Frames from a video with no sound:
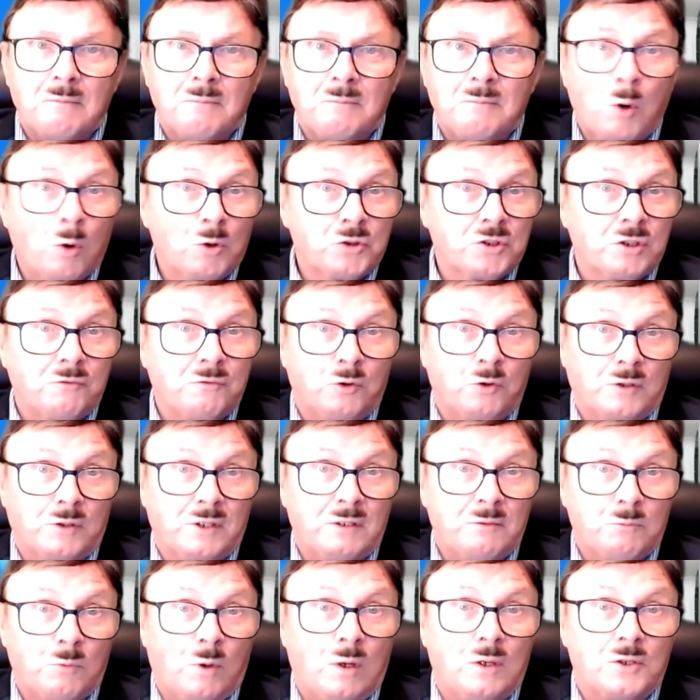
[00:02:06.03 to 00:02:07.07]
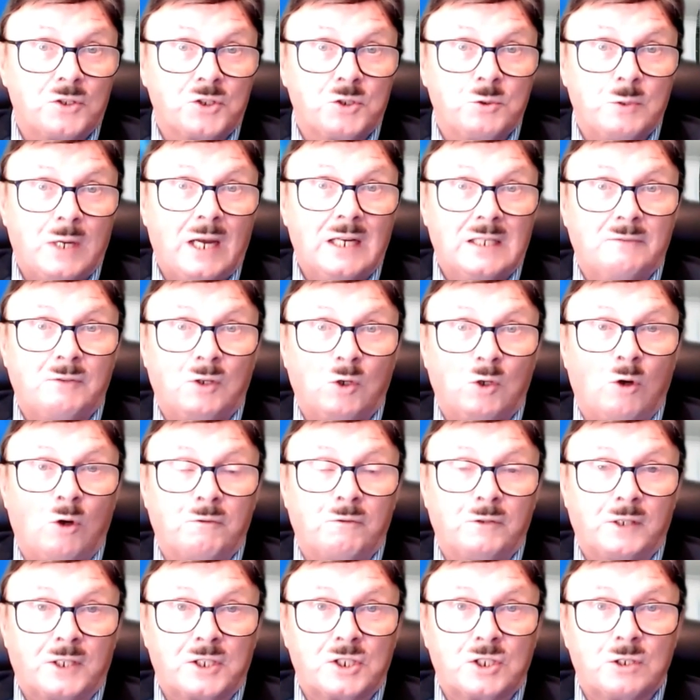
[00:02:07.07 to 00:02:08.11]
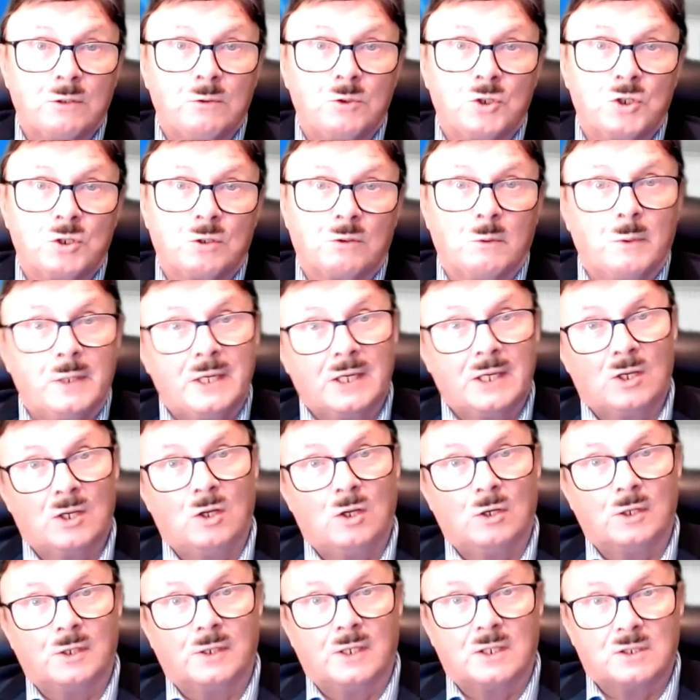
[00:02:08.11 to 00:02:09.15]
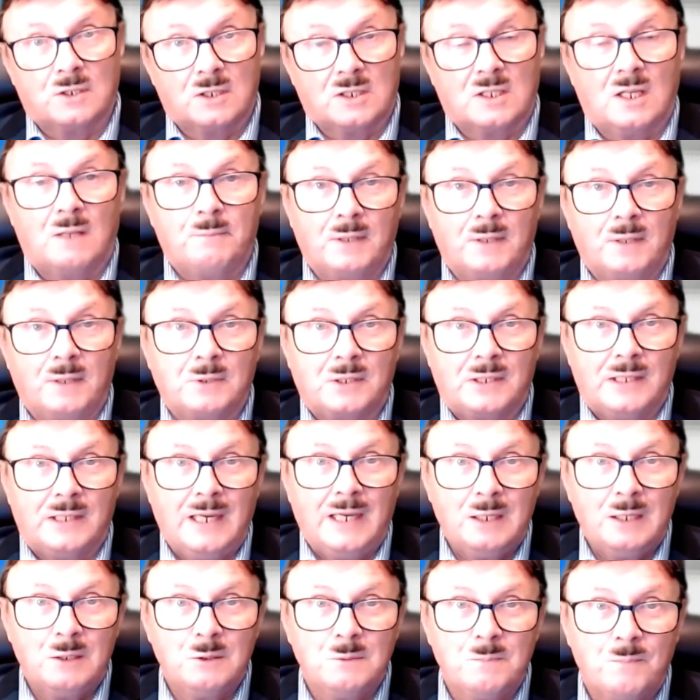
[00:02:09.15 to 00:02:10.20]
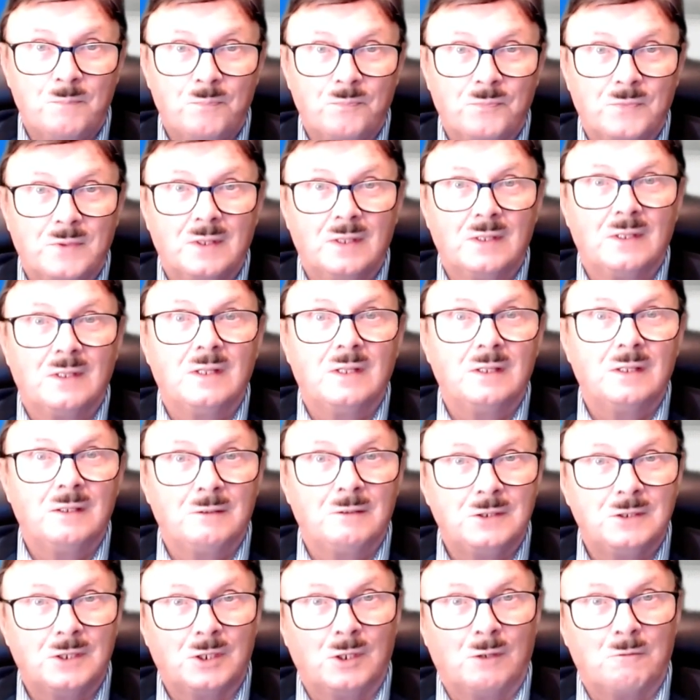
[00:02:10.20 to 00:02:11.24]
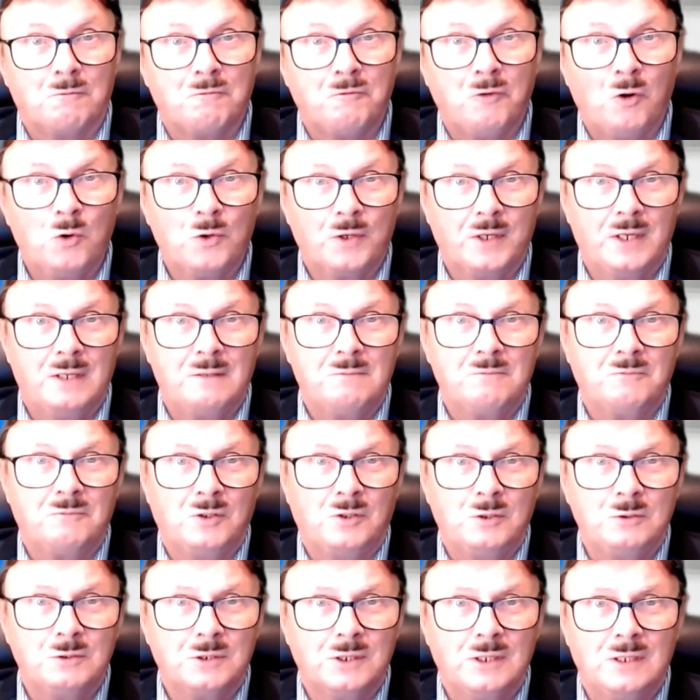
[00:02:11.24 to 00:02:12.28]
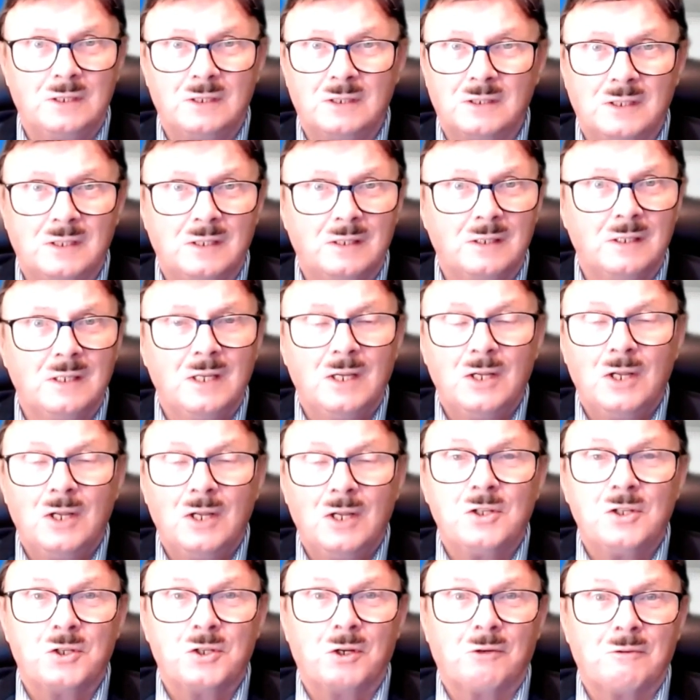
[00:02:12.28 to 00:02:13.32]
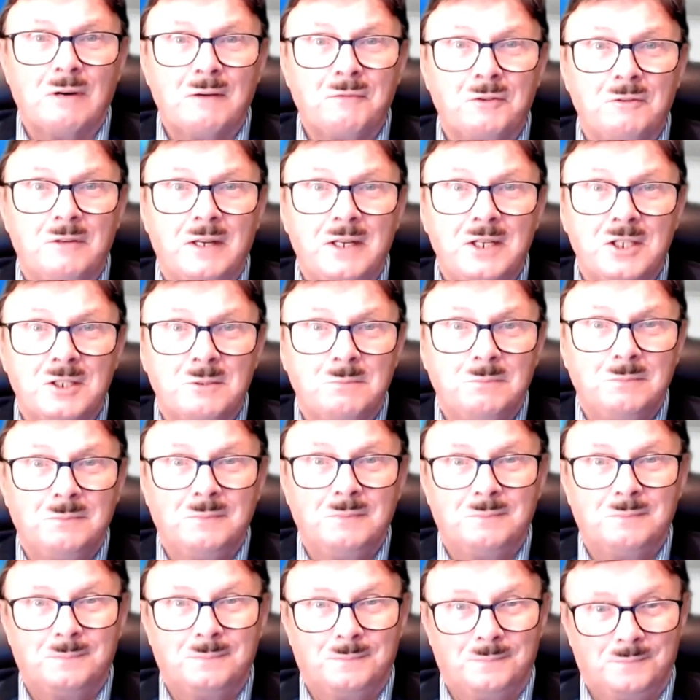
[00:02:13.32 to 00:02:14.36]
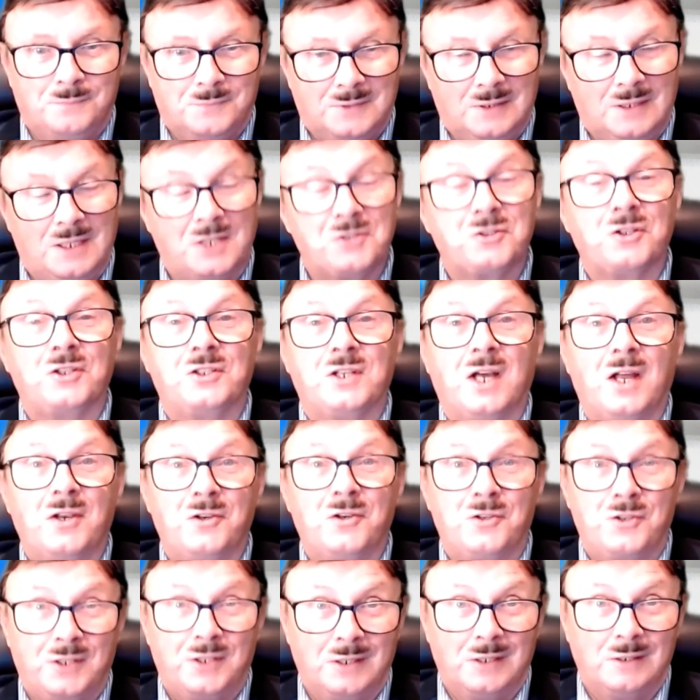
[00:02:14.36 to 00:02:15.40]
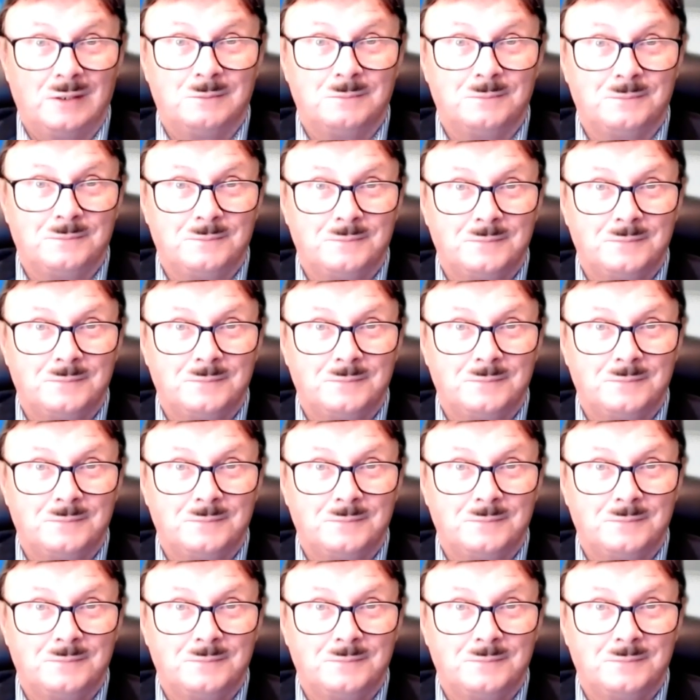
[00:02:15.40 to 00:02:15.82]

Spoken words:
Postal voting was you had to have a lawful excuse, you're away on holidays or something. But now you've got phone in voting, the thing. So, referendum, it's a done deal.